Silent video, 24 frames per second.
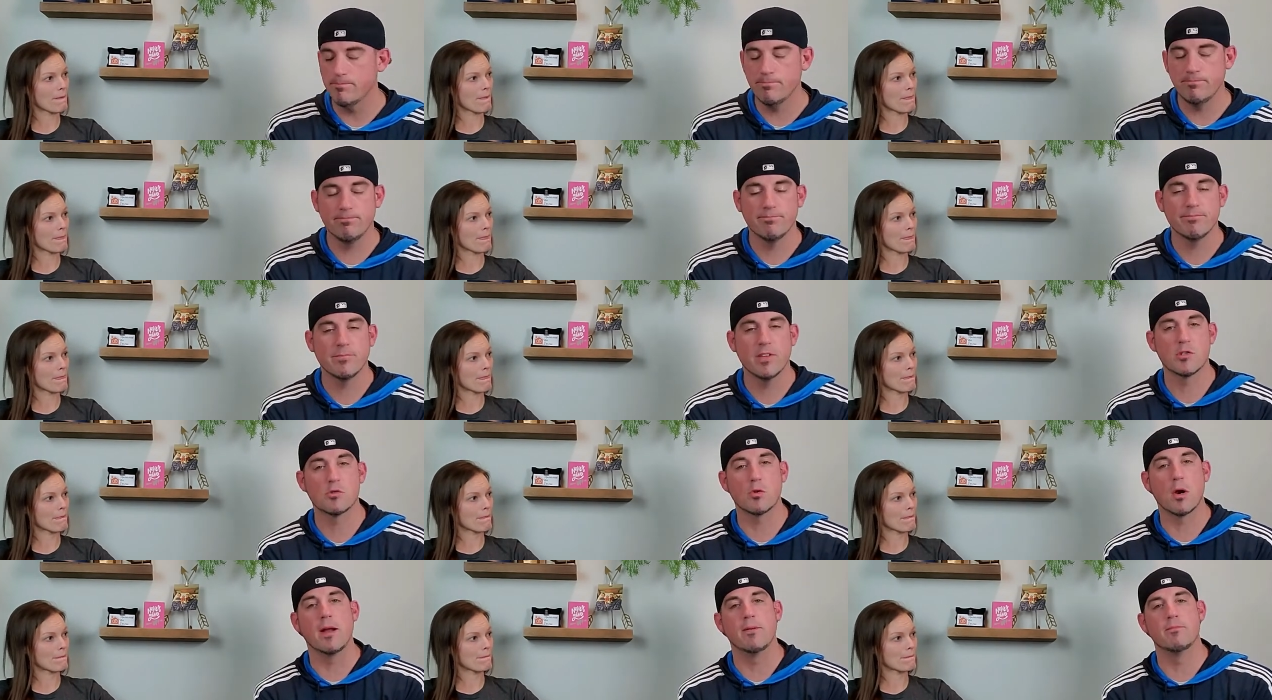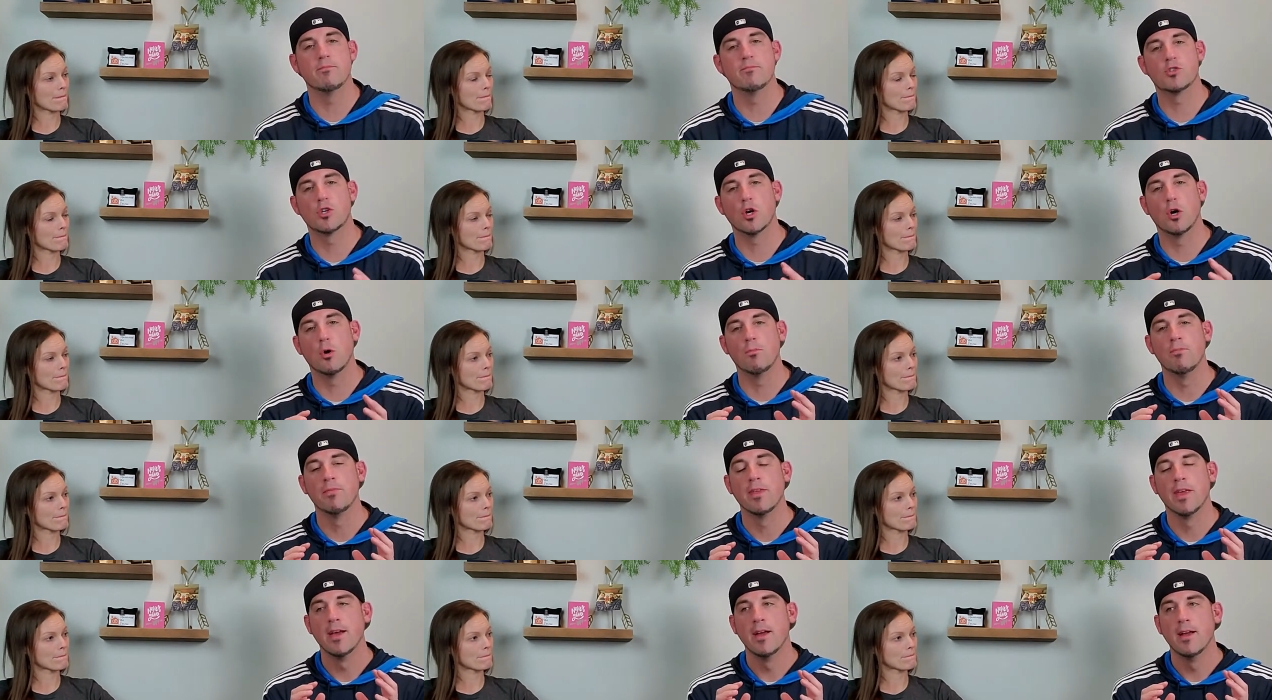Speaker 1: That's right.
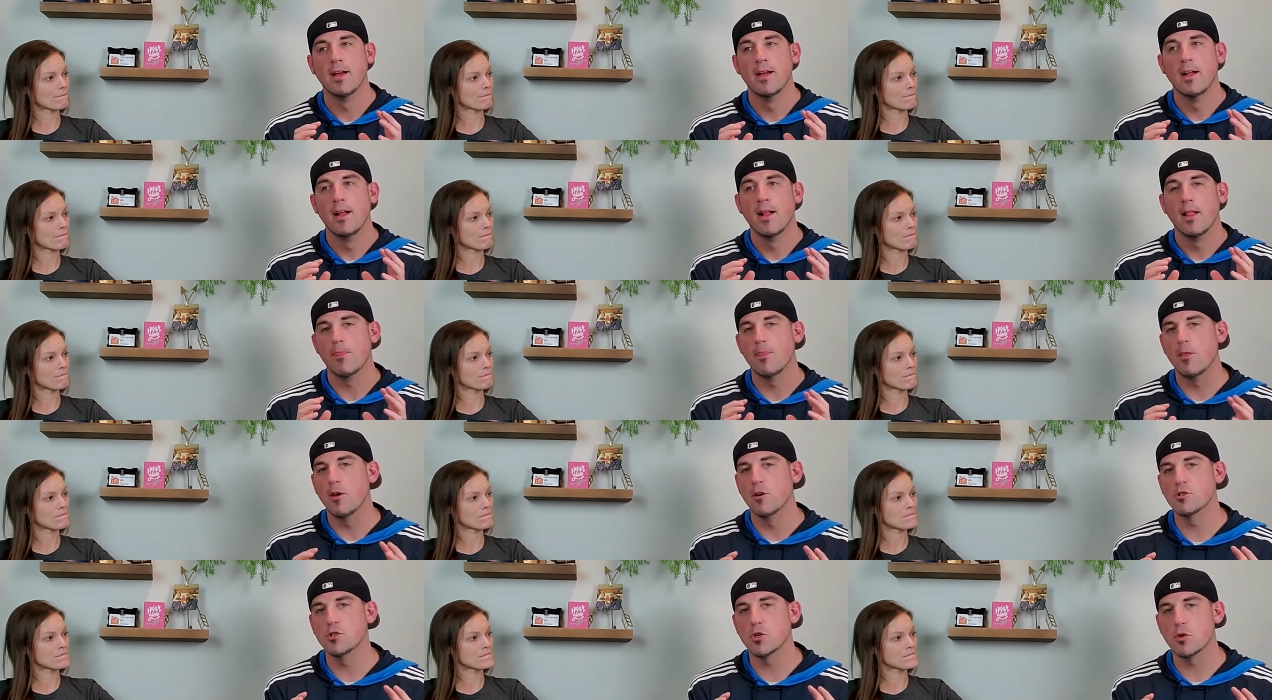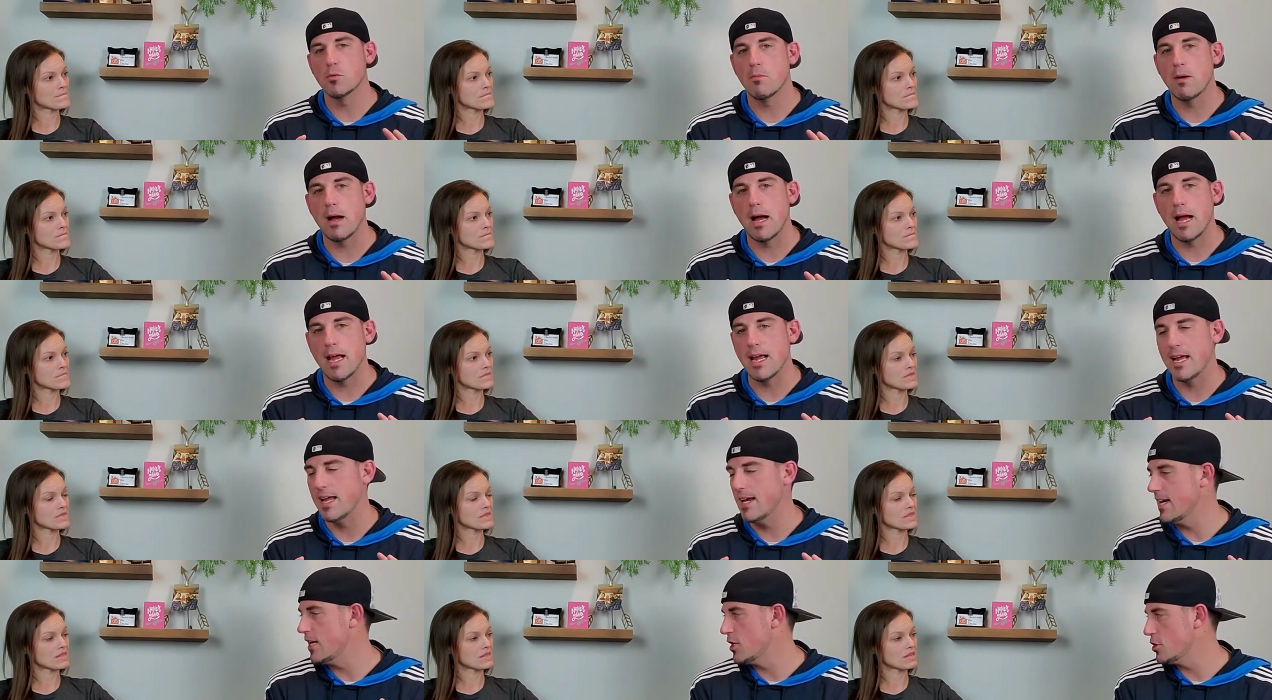So those are my
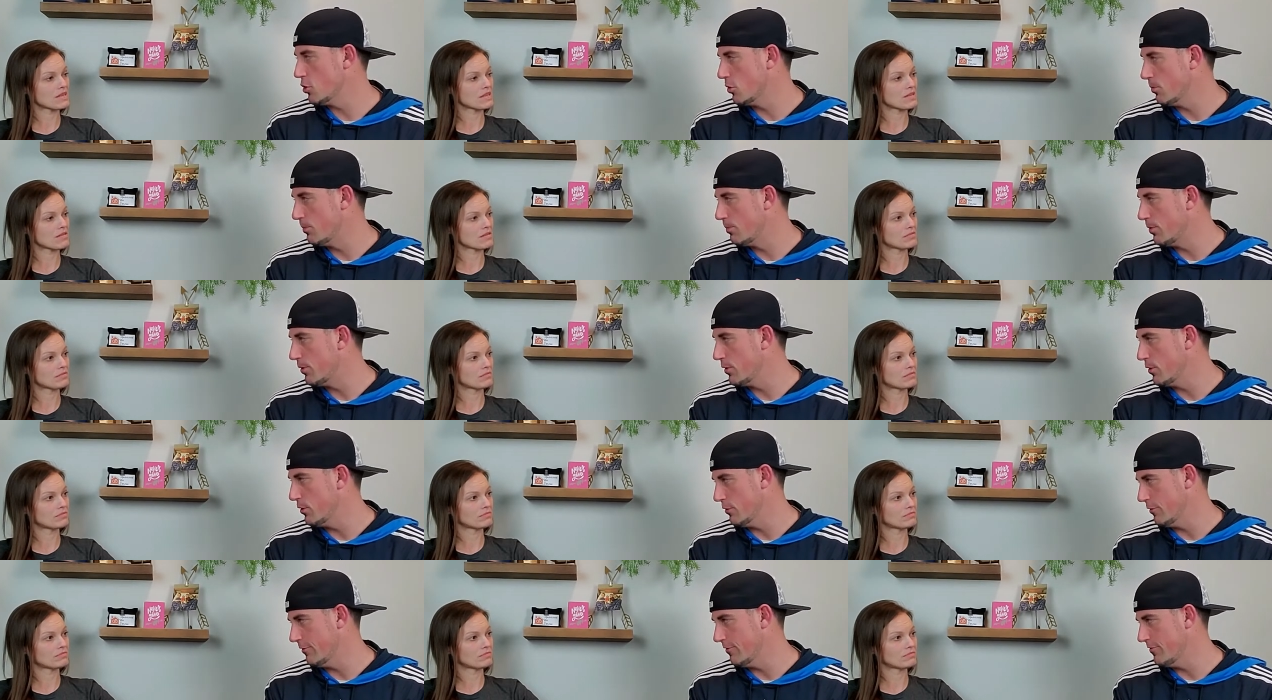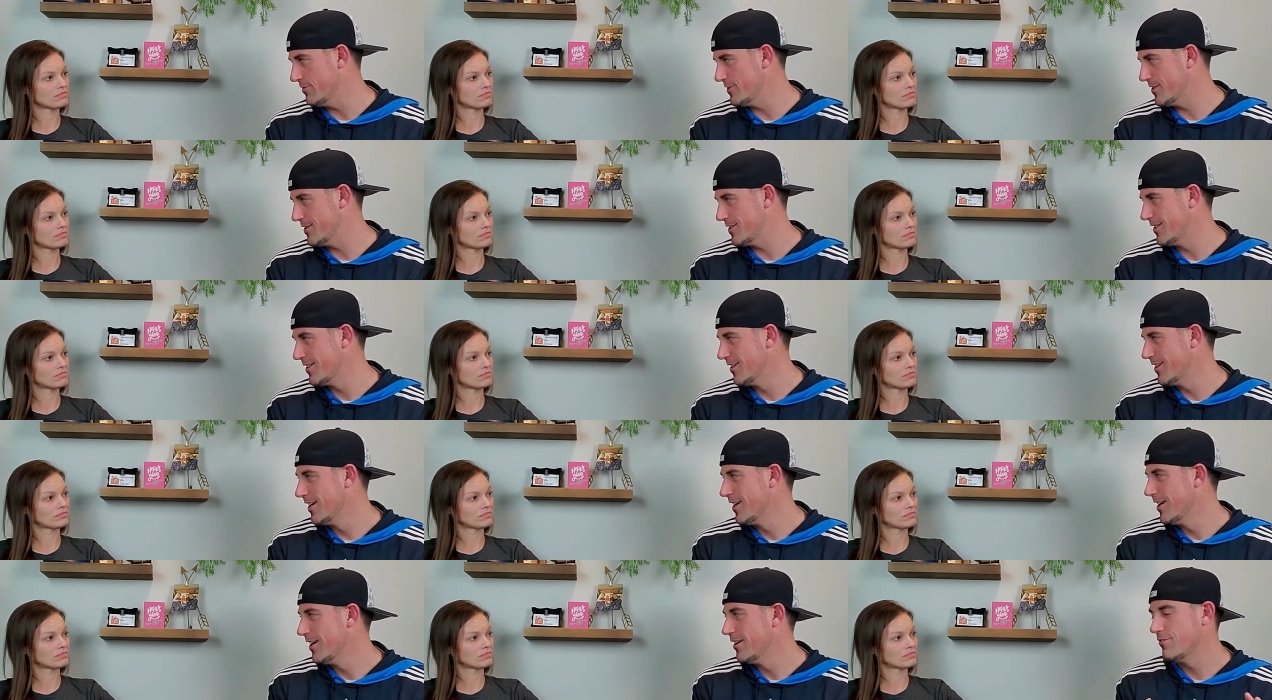initial proofs
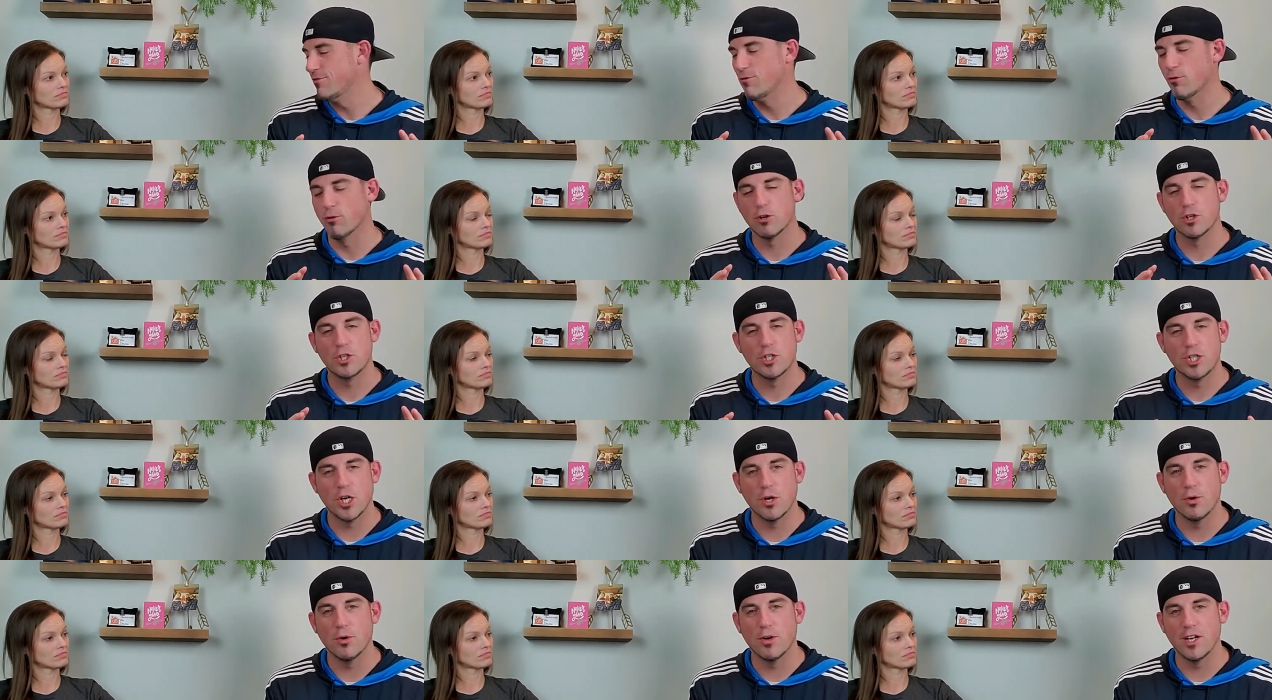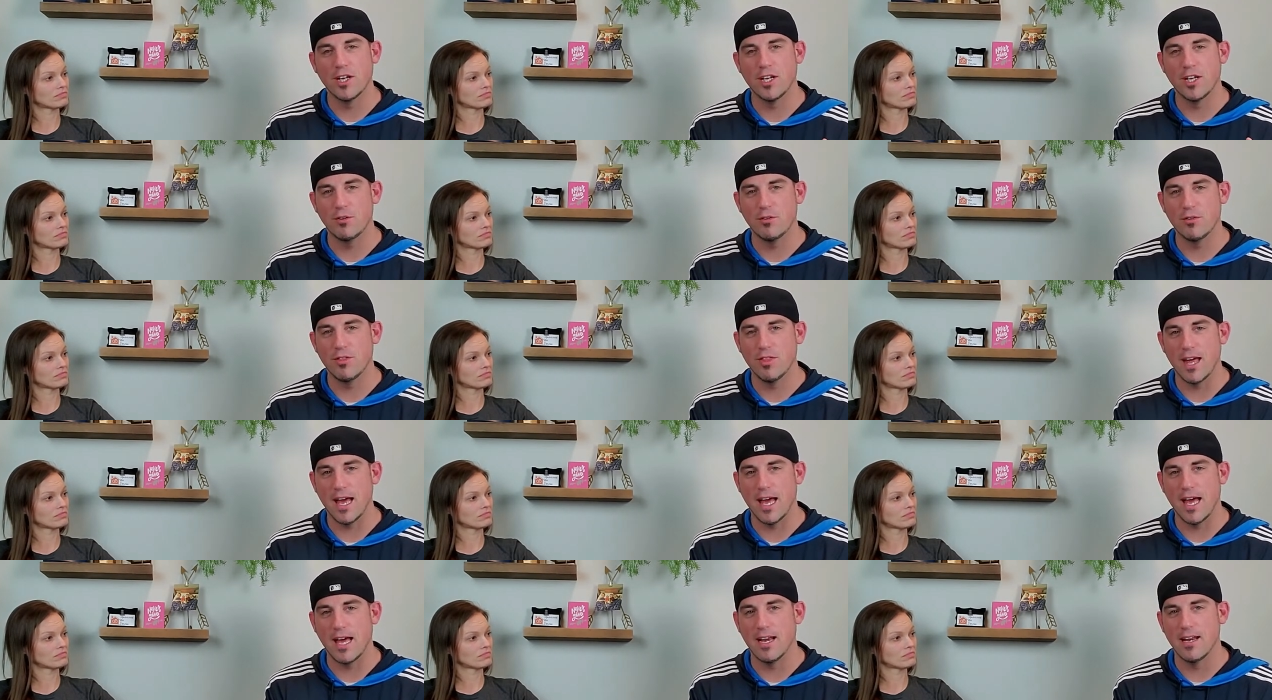for showing you
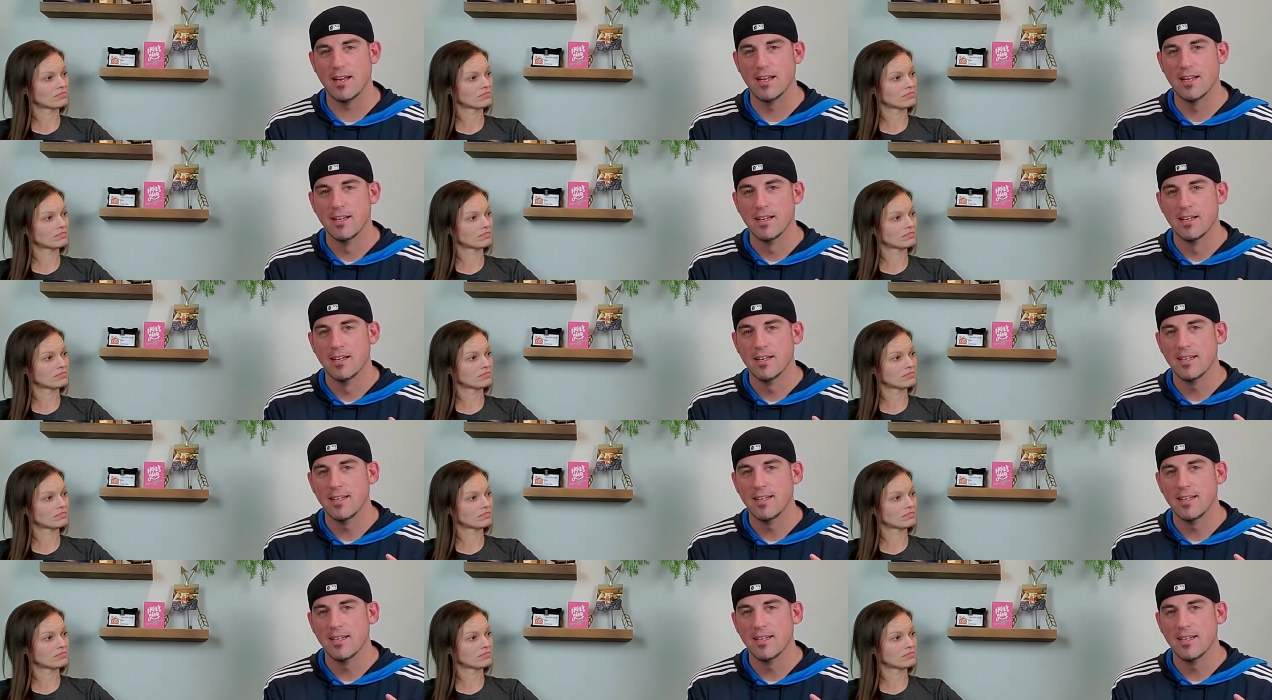that